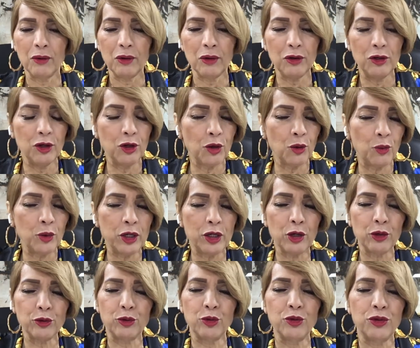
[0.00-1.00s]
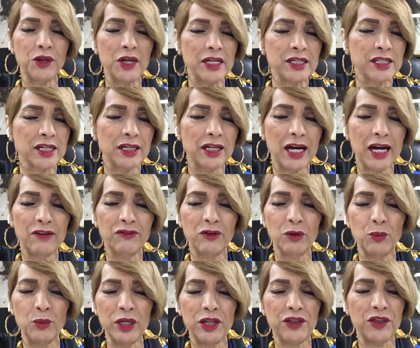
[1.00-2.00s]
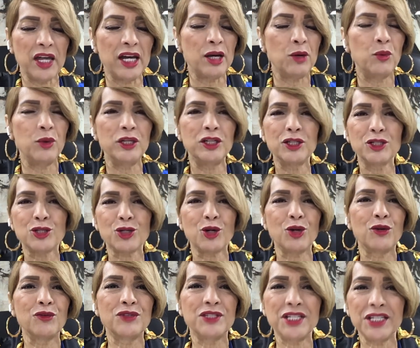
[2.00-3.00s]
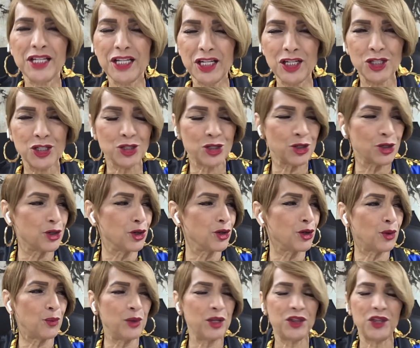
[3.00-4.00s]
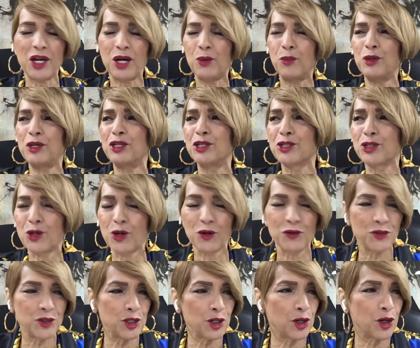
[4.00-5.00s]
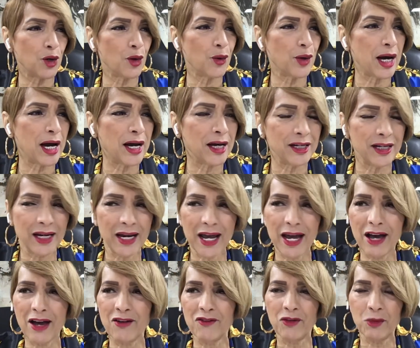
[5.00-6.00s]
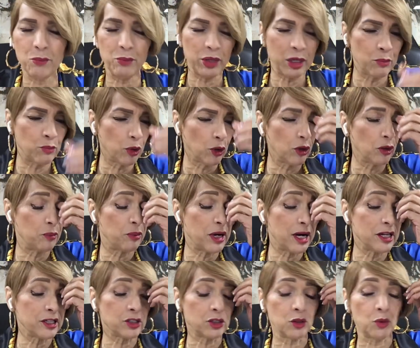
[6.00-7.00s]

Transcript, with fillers: you know, we go through things in life and we think we deserve to eat sugar or we think we deserve to go out and have a big bowl of pasta.